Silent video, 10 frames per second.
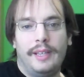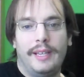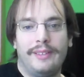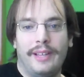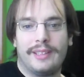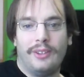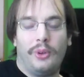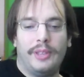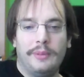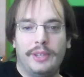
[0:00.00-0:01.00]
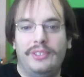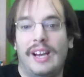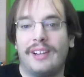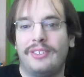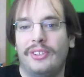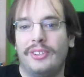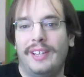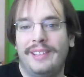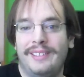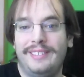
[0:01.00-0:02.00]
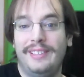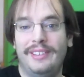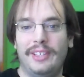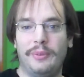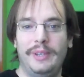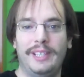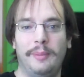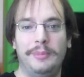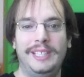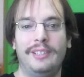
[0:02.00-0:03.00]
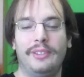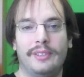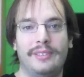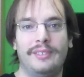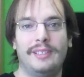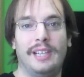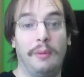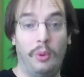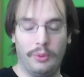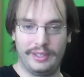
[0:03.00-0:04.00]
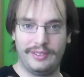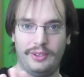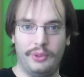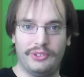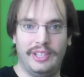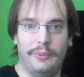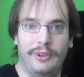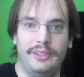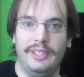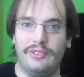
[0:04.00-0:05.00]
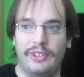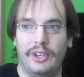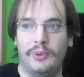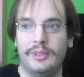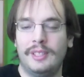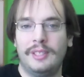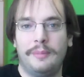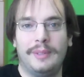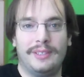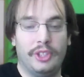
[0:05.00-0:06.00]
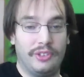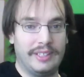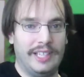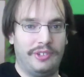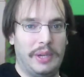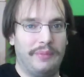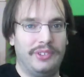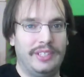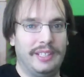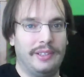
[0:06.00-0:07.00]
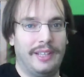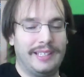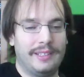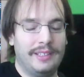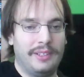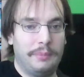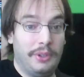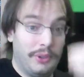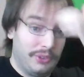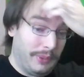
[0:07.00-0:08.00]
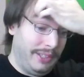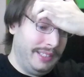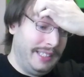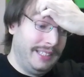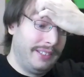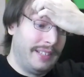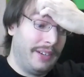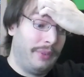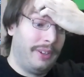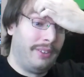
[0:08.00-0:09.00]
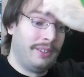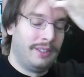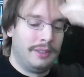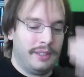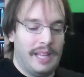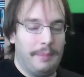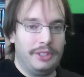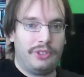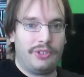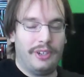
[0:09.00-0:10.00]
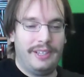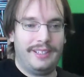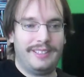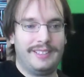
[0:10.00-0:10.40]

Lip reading: And like the whole thing with the doctor, I didn't think we needed. I won't say what it is though, just in case you haven't seen it. Like, but it wasn't really needed that much. Sorry.